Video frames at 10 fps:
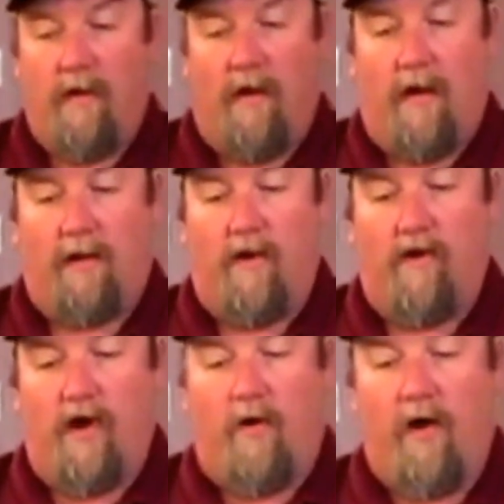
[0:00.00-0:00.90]

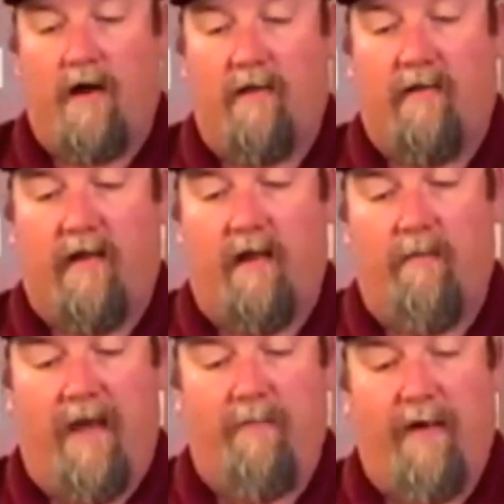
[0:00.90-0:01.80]
logo on it. It's
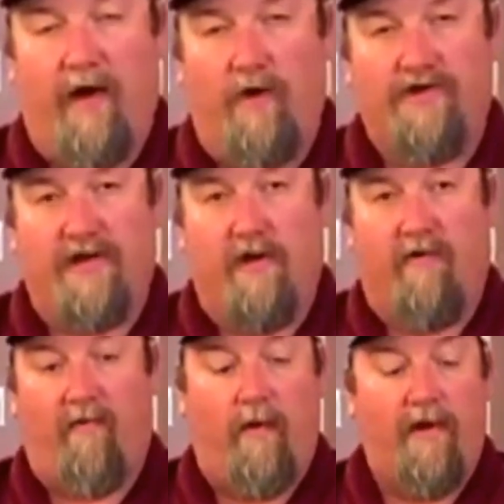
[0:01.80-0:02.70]
made by OGO
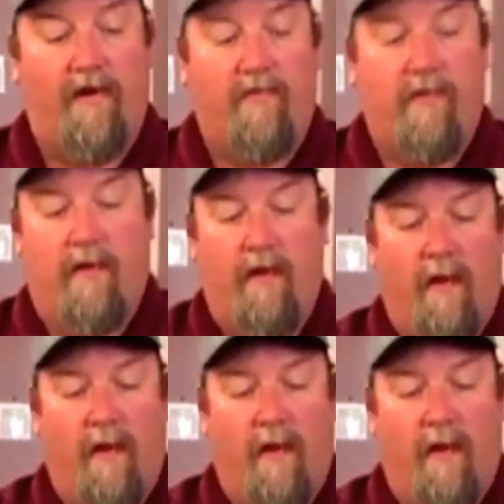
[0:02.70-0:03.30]
as well.